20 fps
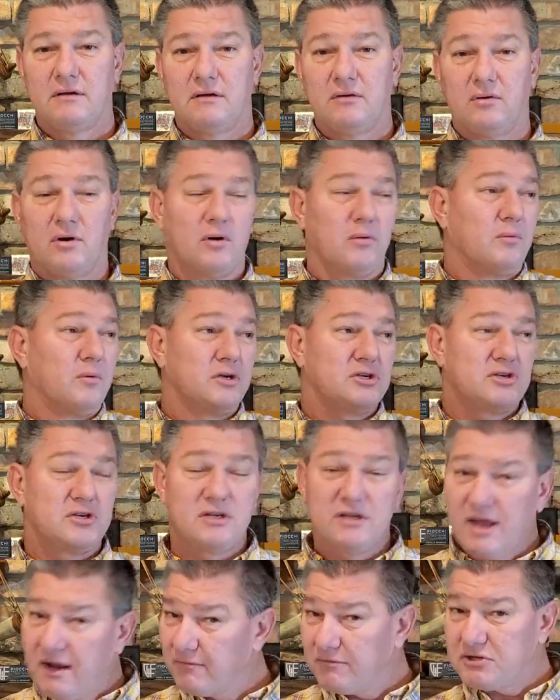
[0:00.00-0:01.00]
Well, we
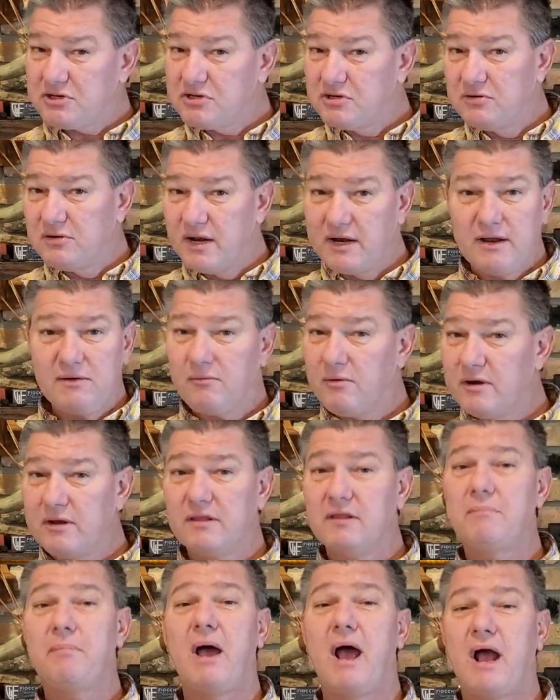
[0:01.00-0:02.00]
should never shoot anyone in
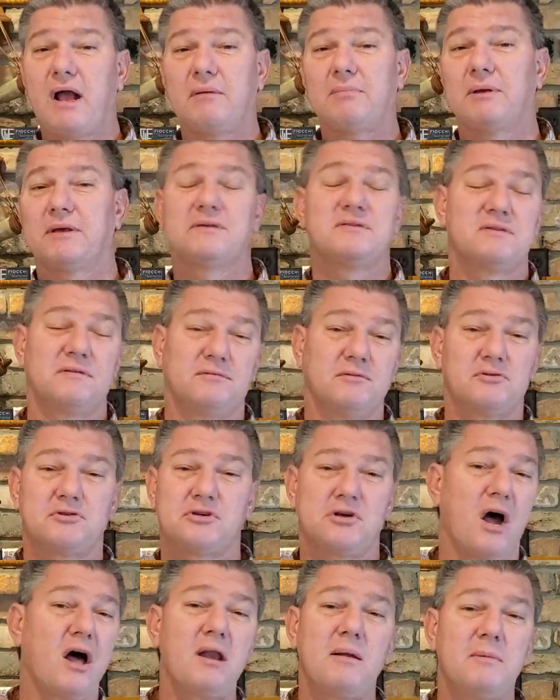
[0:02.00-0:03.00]
the back, because if you
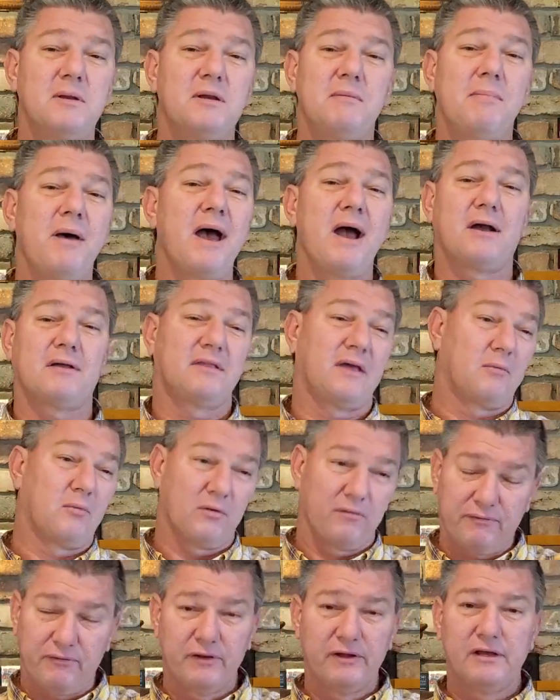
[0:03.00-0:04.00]
shot them in the back, they were
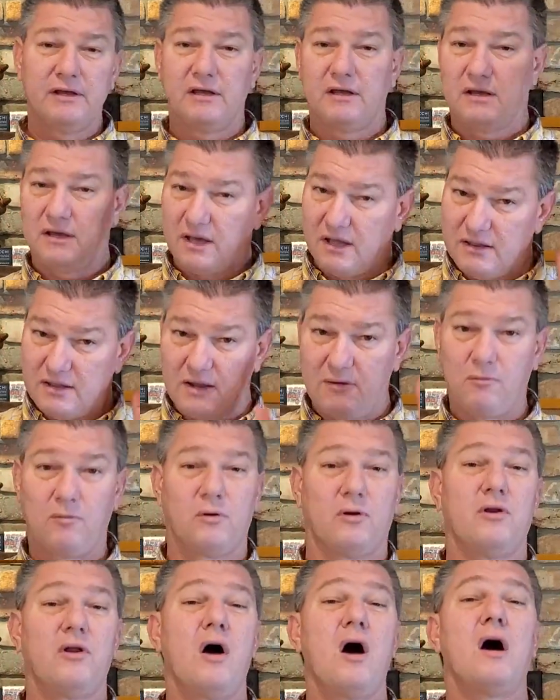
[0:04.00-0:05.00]
fleeing and they
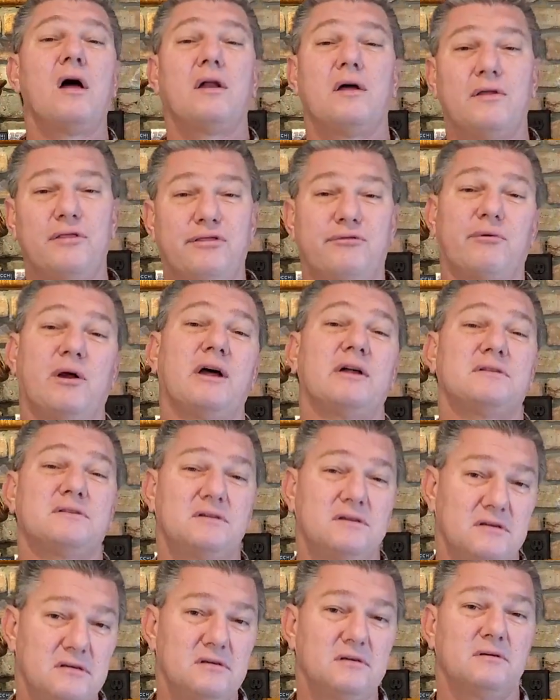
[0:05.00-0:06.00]
were not a threat
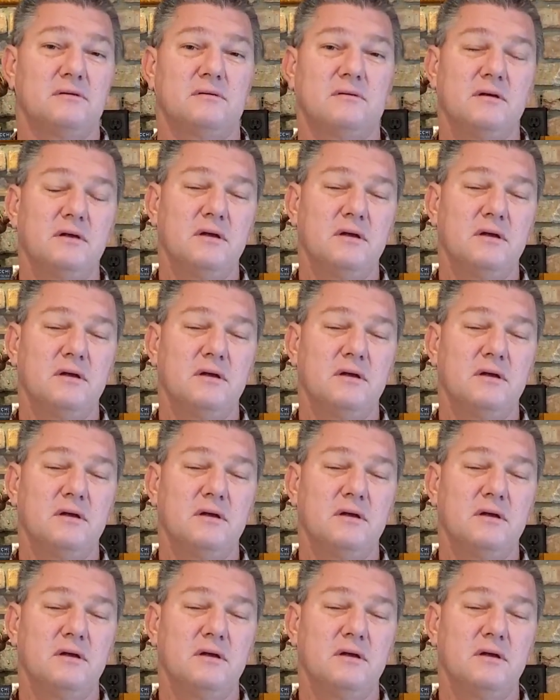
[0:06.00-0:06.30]
to you.